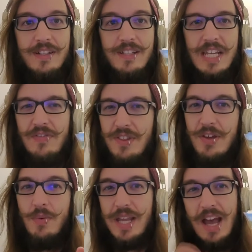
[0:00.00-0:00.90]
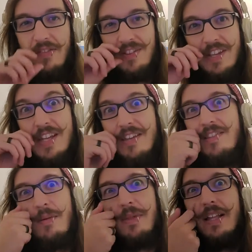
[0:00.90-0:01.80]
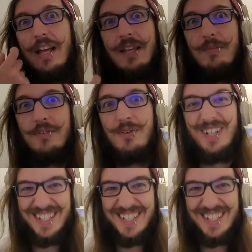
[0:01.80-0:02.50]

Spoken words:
even though we have seen something like it before.